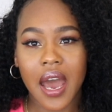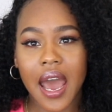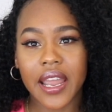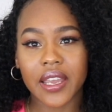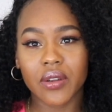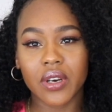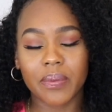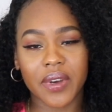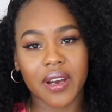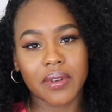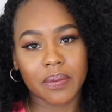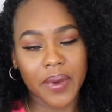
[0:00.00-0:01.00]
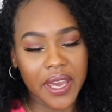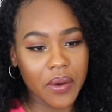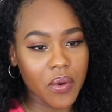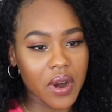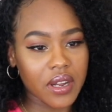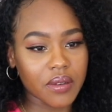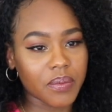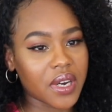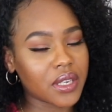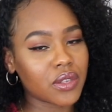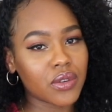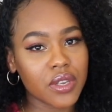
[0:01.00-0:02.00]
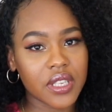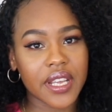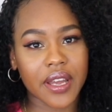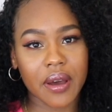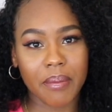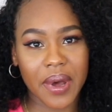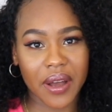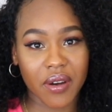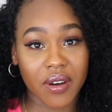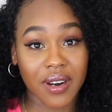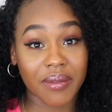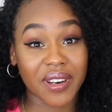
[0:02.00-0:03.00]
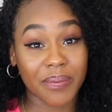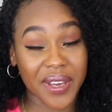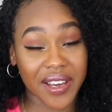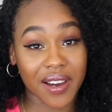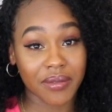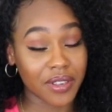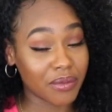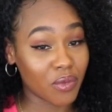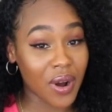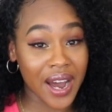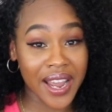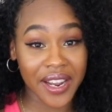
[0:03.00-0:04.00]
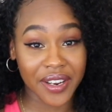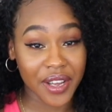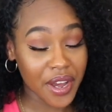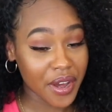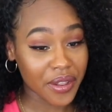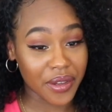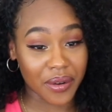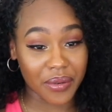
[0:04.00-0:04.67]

I could only pick up this pink one. But as soon as they come back on, I'm going to pick up the white, the